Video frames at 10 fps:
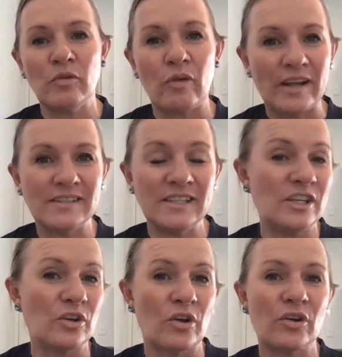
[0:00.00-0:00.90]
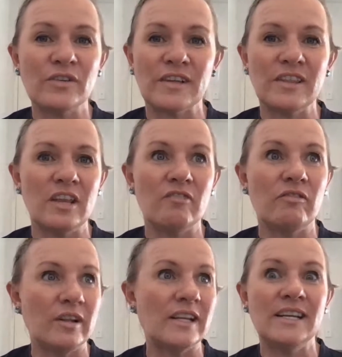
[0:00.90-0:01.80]
Great CEOs, I think,
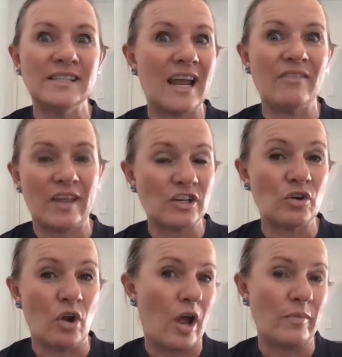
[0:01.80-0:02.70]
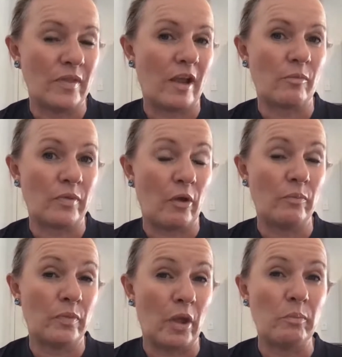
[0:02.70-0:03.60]
really need to have that tribe and
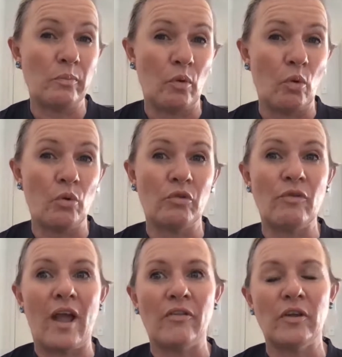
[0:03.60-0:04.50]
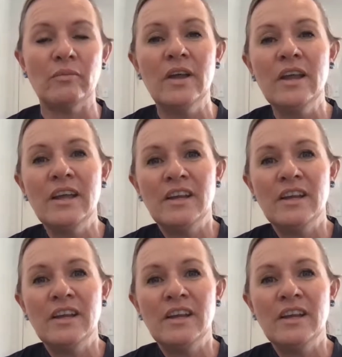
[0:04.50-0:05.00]
that board around them